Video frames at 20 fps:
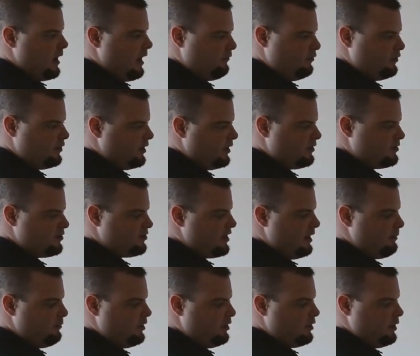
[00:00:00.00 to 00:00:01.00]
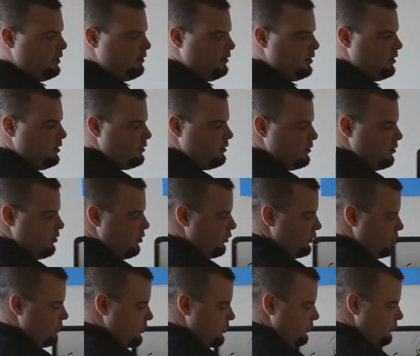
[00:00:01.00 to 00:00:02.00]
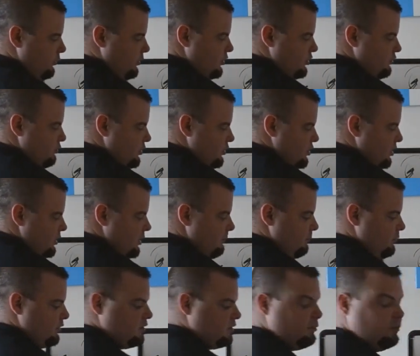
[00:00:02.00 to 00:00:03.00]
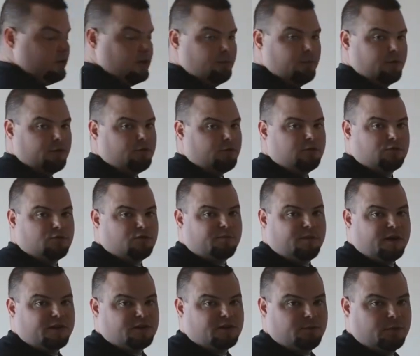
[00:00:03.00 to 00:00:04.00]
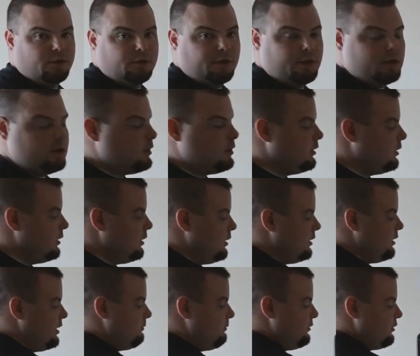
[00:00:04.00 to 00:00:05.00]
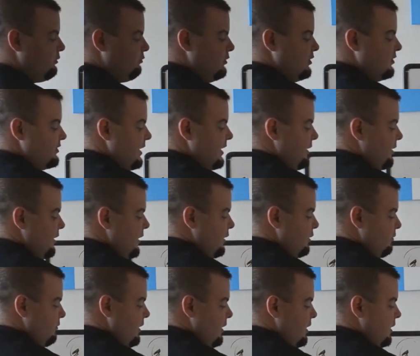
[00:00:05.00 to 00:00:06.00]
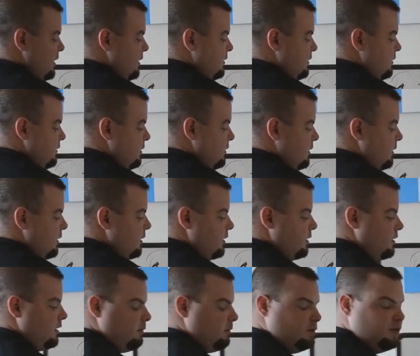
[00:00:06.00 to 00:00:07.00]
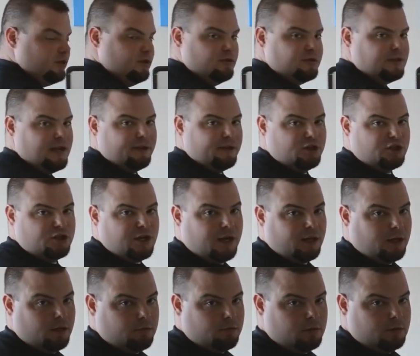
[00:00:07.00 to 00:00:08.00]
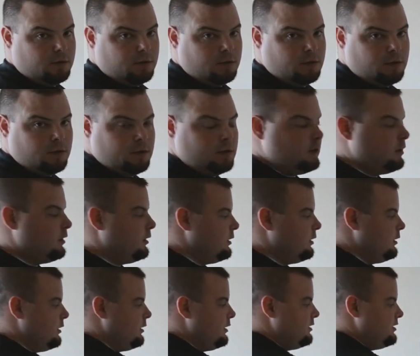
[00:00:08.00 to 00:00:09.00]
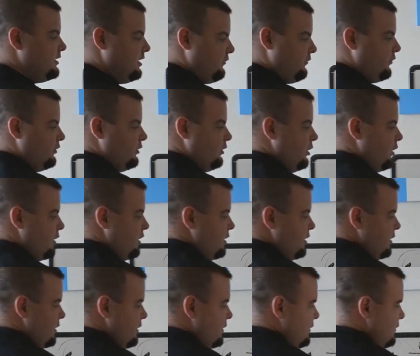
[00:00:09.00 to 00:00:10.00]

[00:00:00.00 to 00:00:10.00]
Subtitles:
Everything's the same in theory. All you're doing is switching number 2 and number 3's responsibility. Number 3 is now the intermediate. Number 2 is now the shallow. Different look.